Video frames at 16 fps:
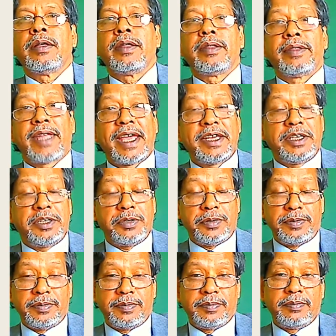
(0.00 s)
Thank
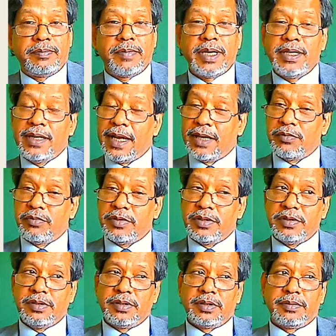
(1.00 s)
you. Many
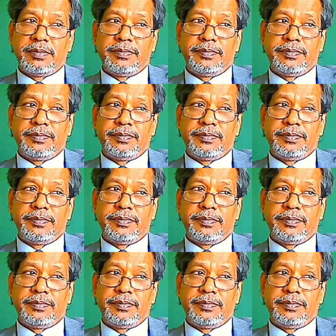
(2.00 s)
languages,